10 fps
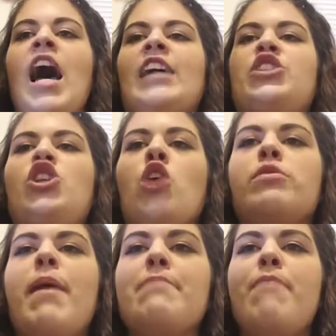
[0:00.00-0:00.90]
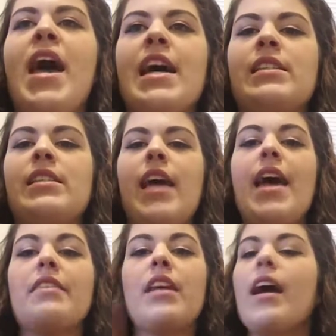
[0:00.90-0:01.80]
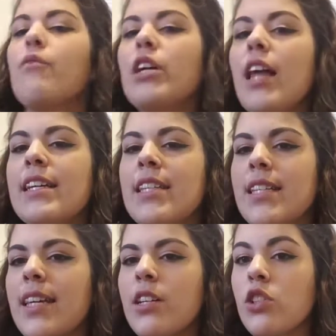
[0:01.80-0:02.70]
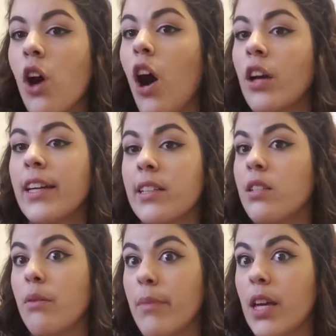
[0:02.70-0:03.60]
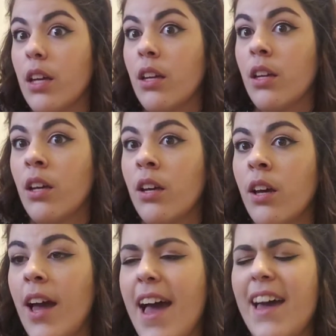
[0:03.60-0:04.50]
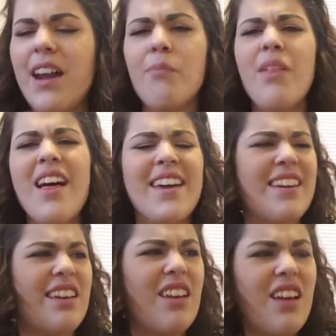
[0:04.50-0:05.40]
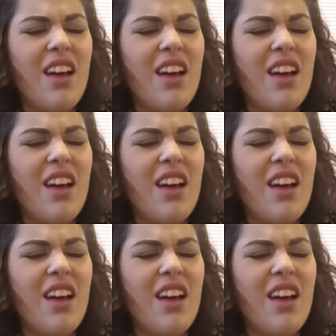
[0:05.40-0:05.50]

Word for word: Excuse me, miss." And then I realize he's like talking to me. And I'm like,